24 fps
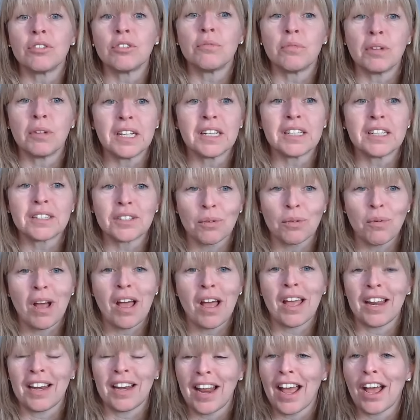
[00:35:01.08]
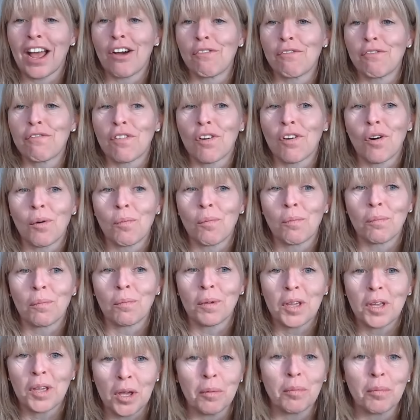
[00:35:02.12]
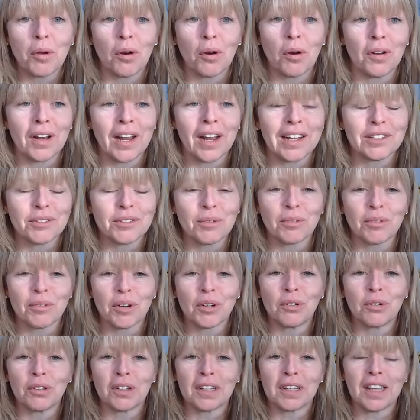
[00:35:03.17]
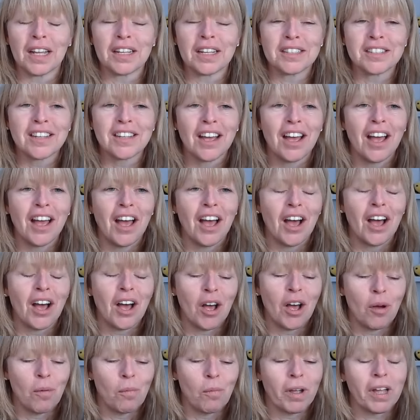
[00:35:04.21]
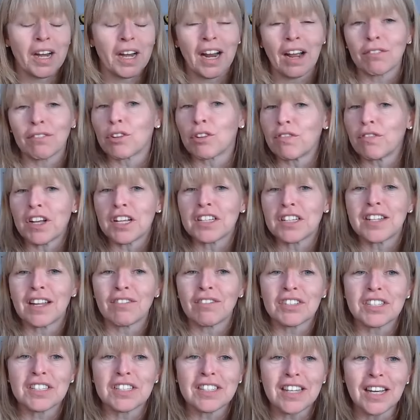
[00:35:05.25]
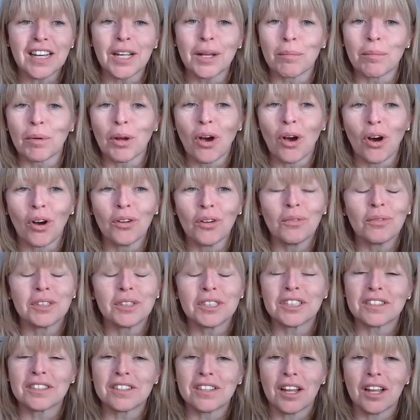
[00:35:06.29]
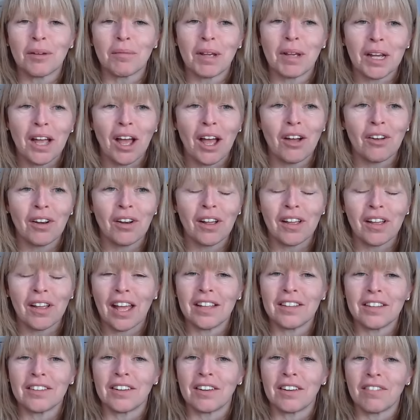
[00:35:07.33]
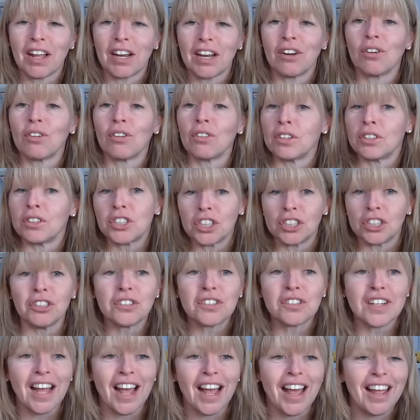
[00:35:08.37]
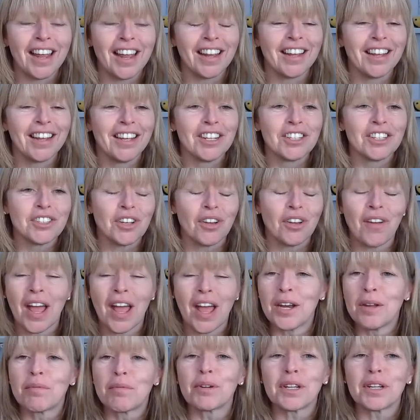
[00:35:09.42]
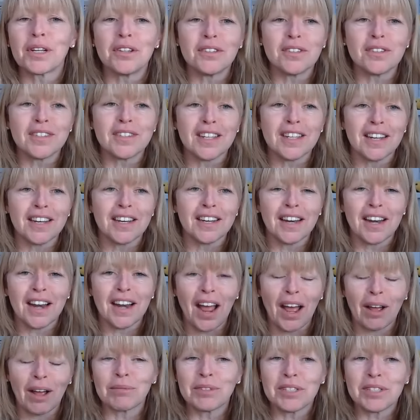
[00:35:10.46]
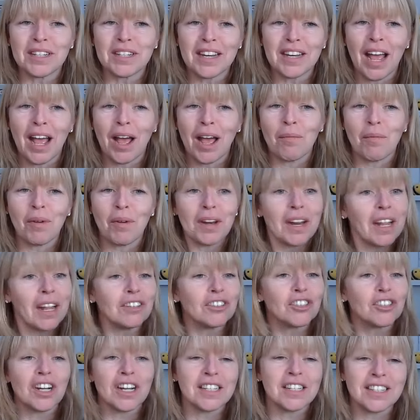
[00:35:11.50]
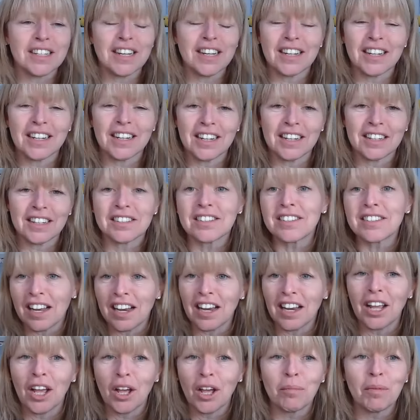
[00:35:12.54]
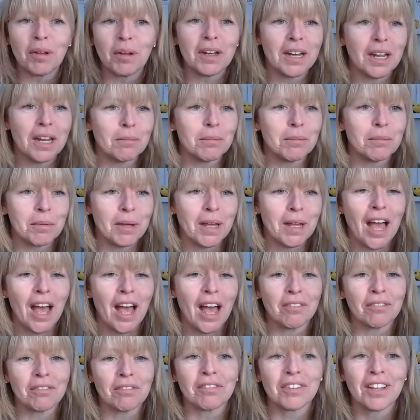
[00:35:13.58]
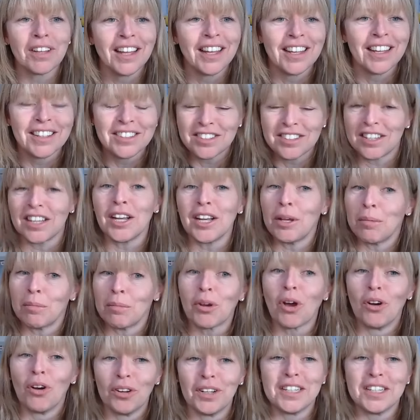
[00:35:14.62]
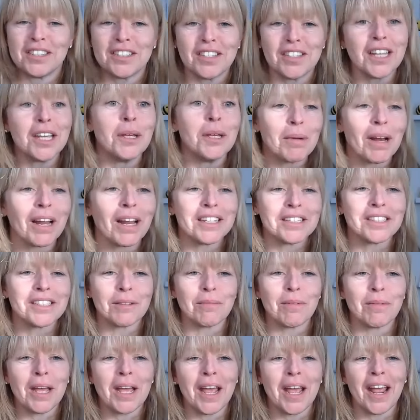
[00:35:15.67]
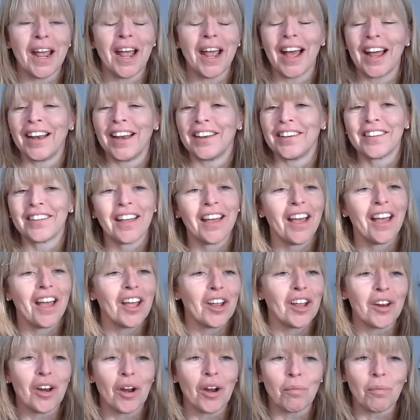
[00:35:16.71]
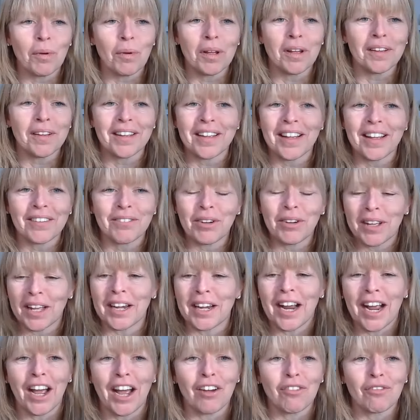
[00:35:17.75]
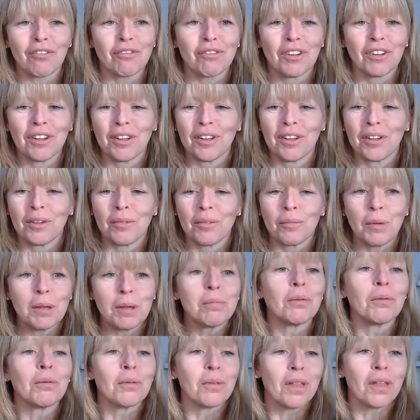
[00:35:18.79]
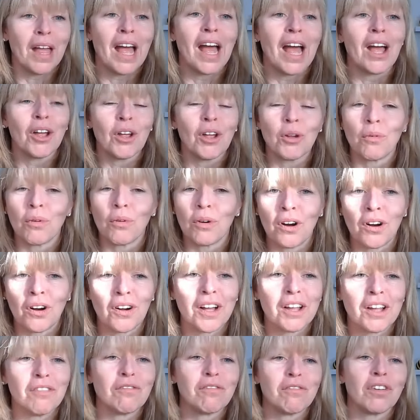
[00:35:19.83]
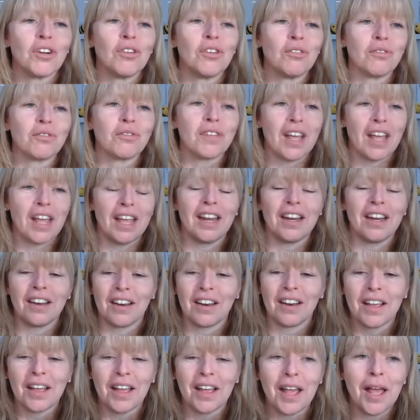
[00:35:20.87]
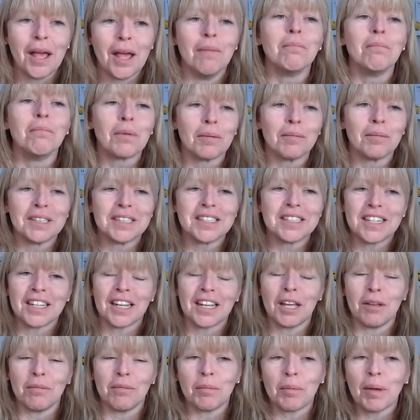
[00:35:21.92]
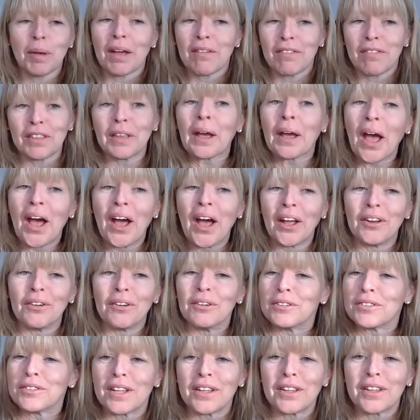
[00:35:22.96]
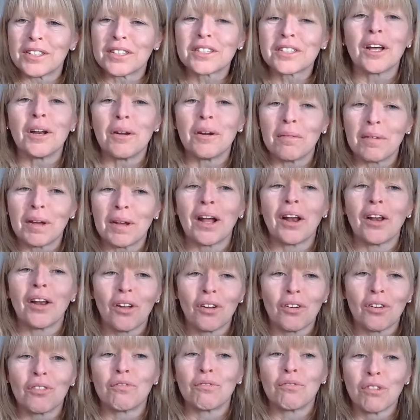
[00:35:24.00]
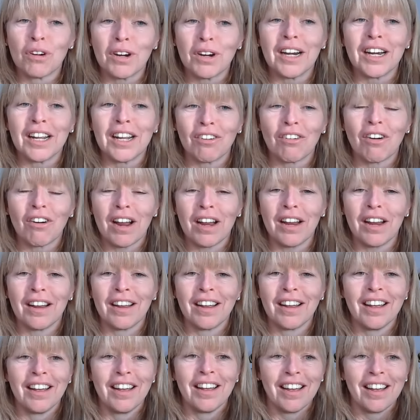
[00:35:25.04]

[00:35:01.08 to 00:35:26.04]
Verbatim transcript: two weeks away now from KubeCon as we're recording this. Um, we're going to have the first ever CiliumCon, Con, which is going to be a co located event on Wonderful. Tuesday. So, anybody who's in Amsterdam and interested in Cilium and eBPF, CiliumCon is the place to be. And, you know, we're, we're going to have people there who are involved in implementing eBPF in the kernel. So, there's going to be a lot of really great